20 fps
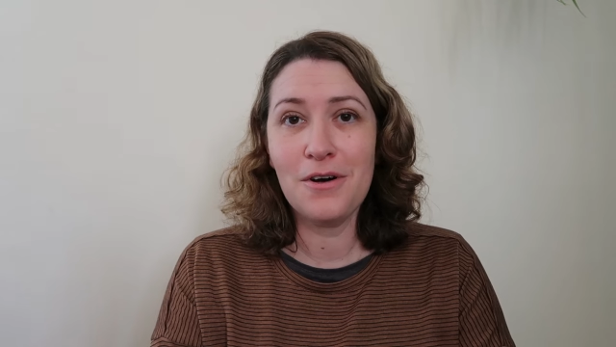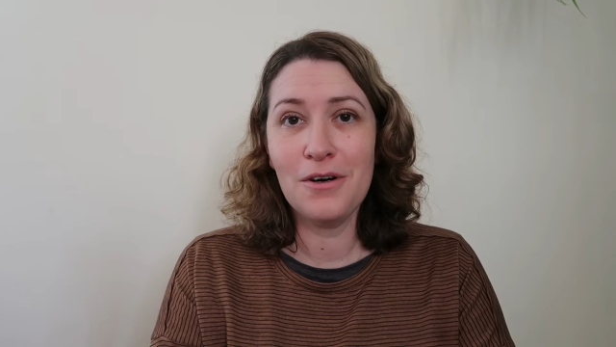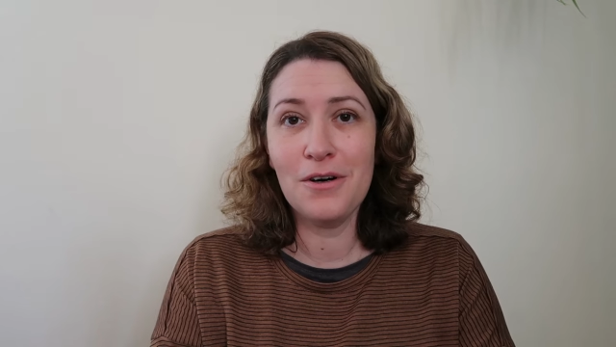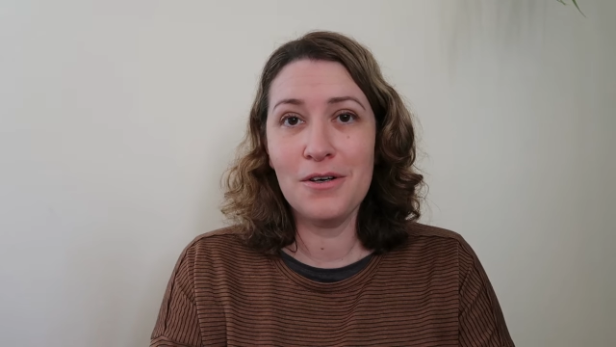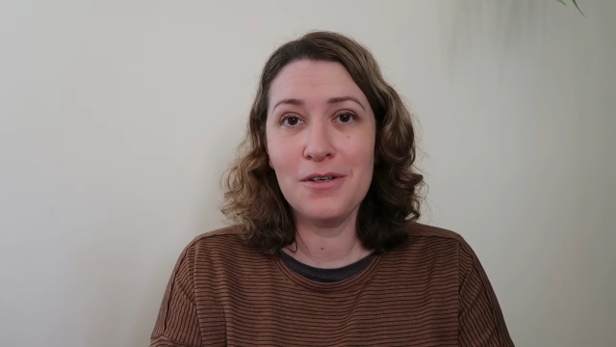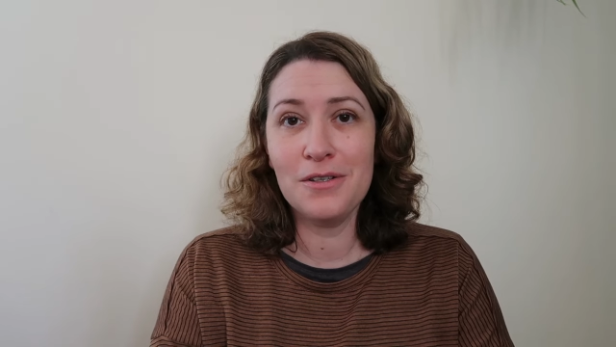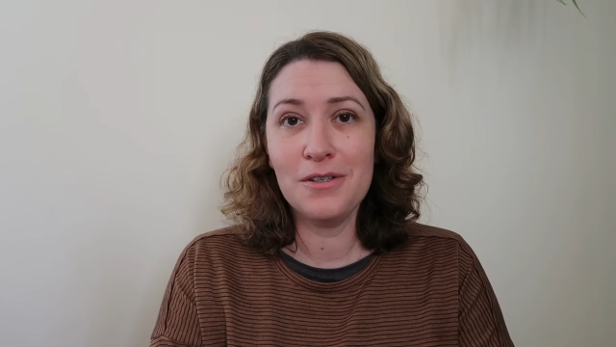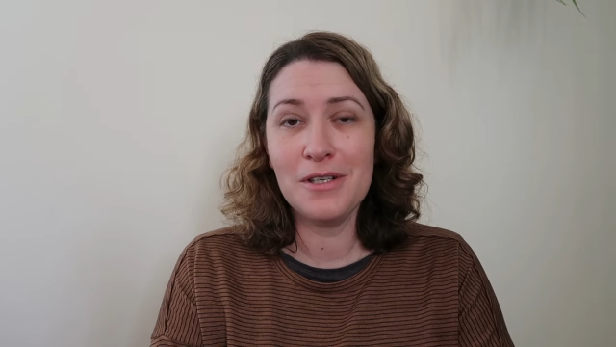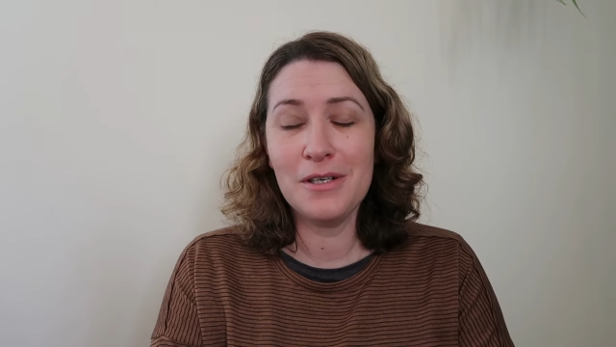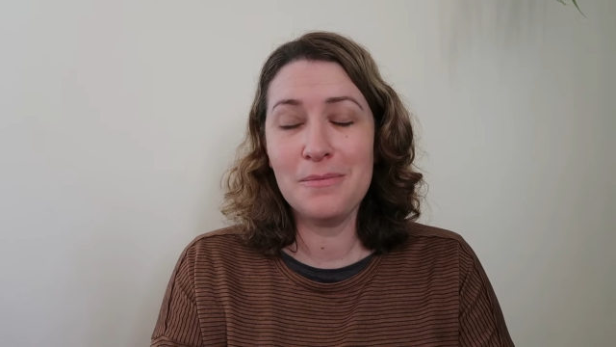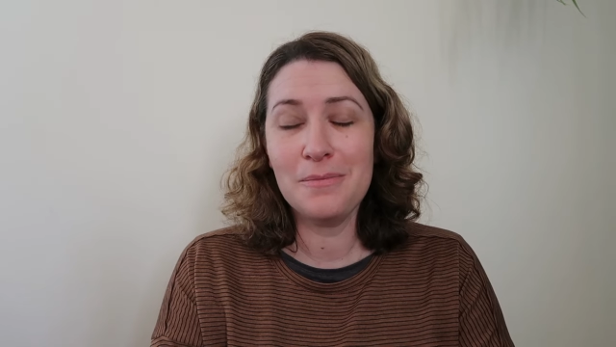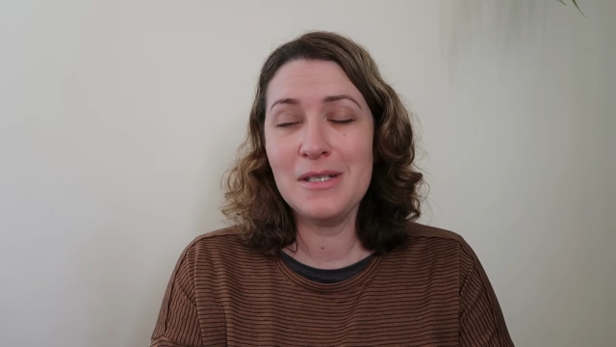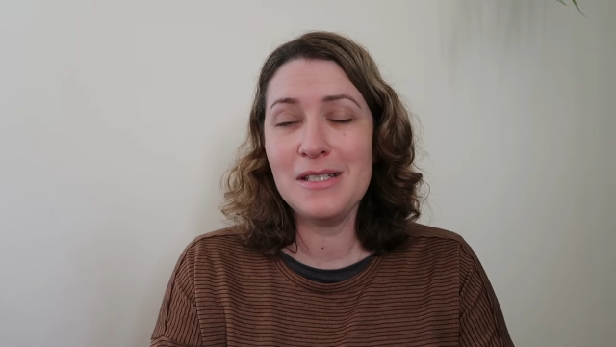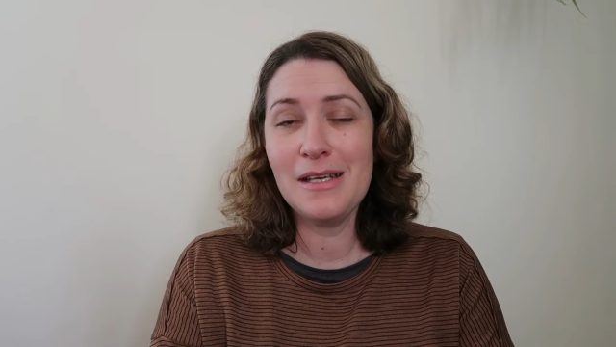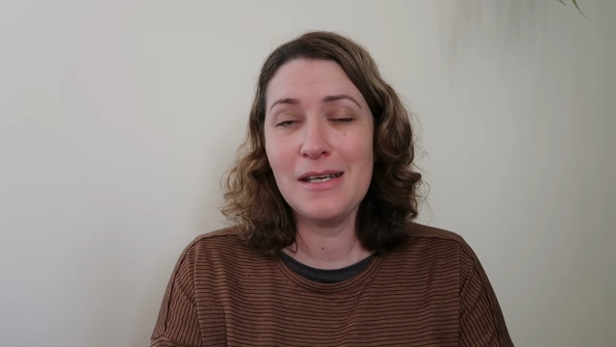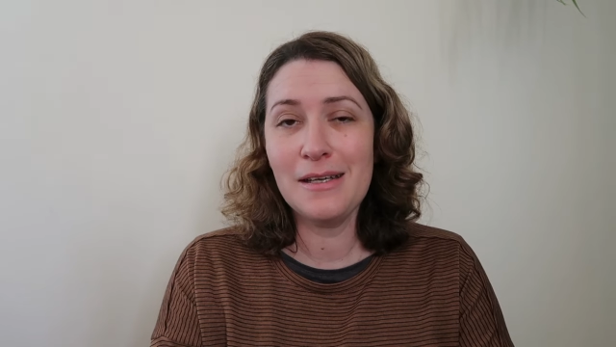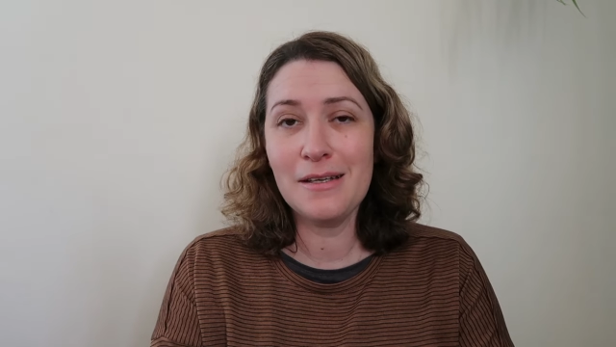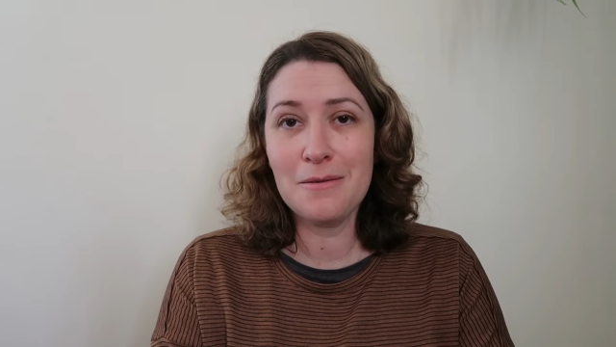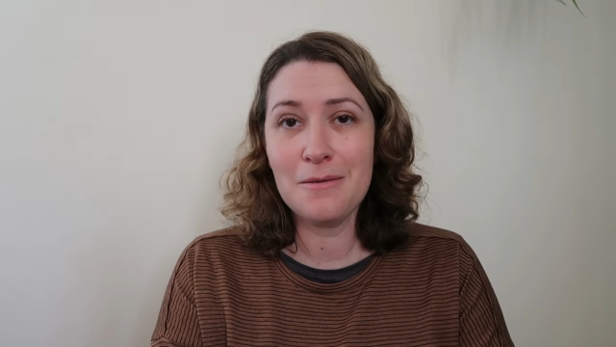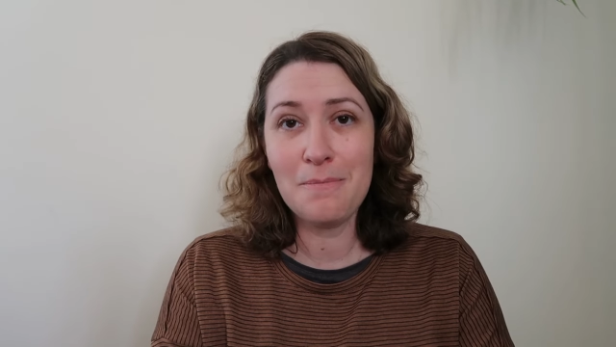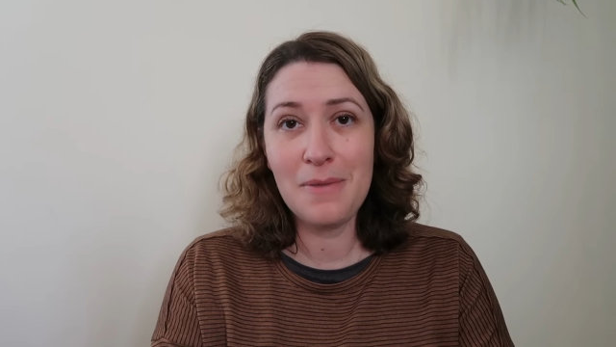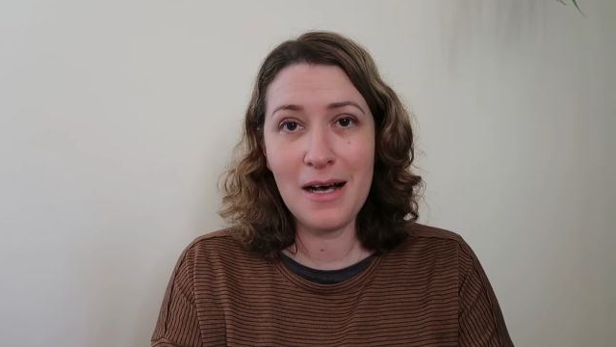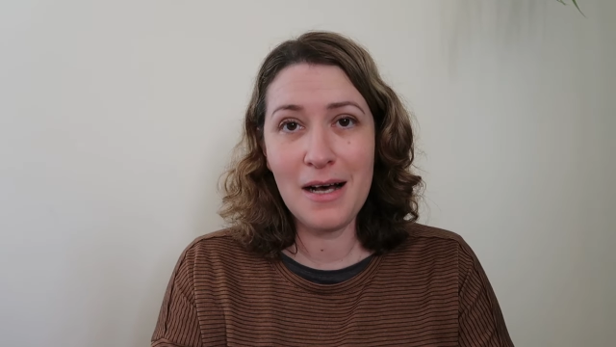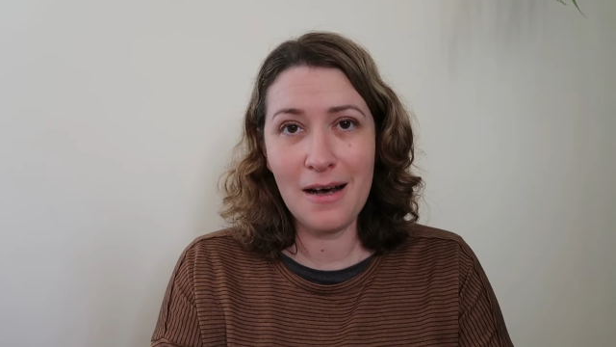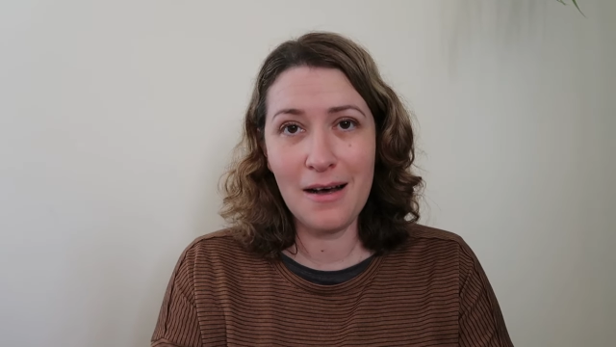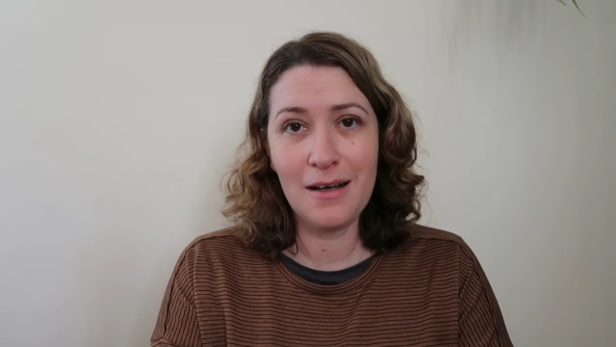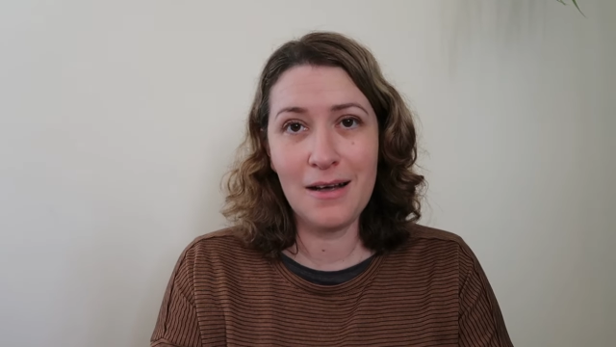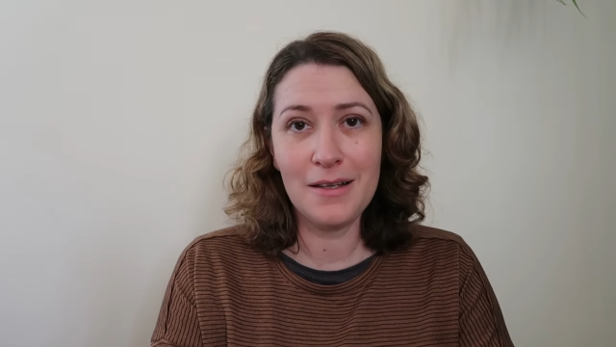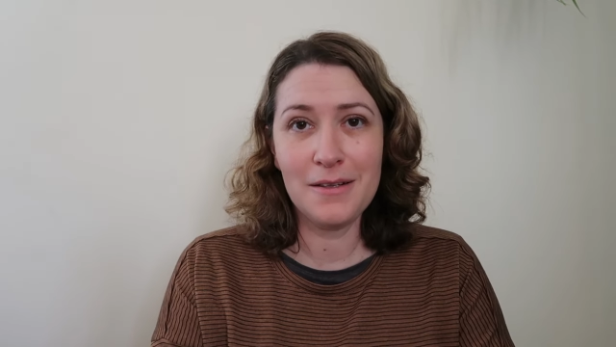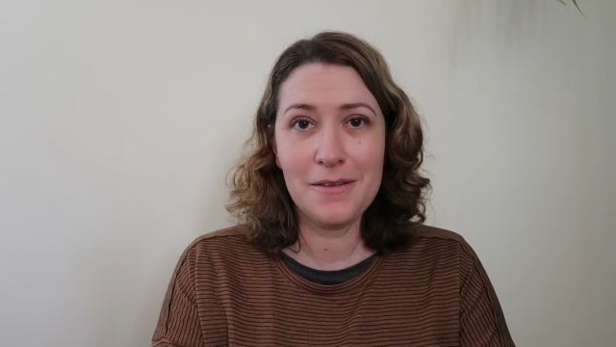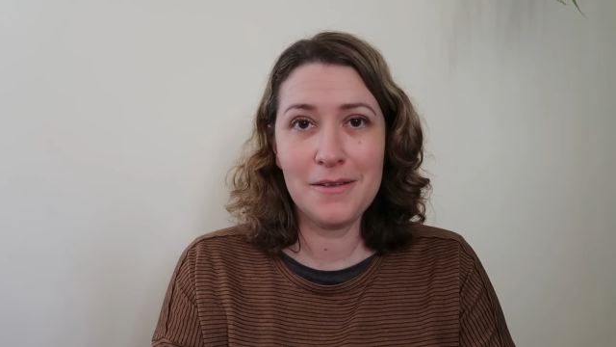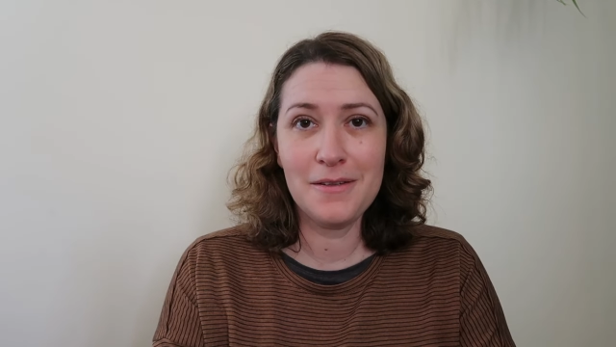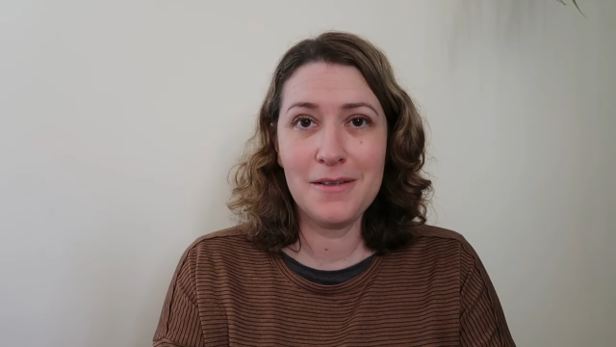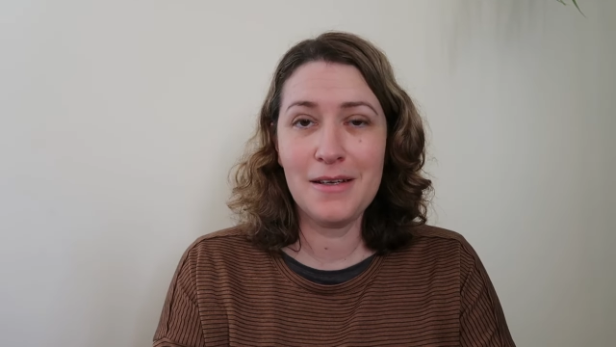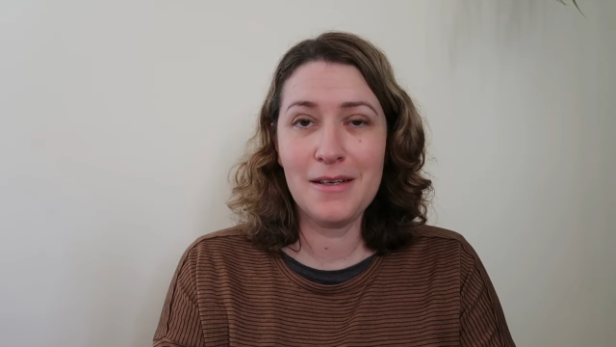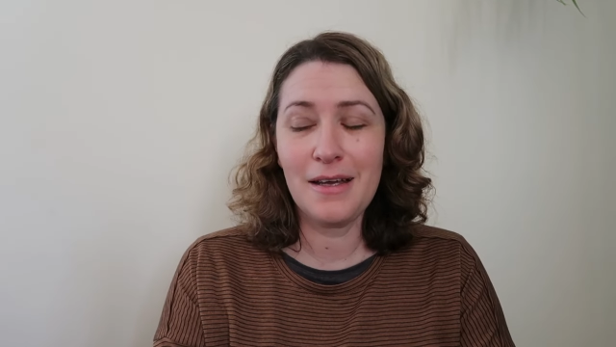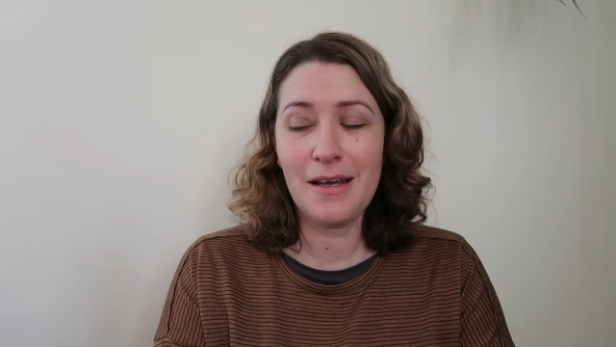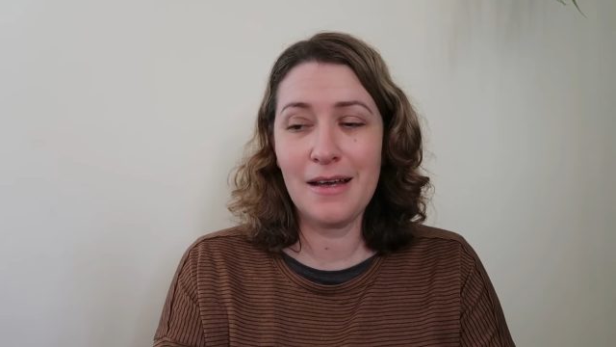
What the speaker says: on a particular path.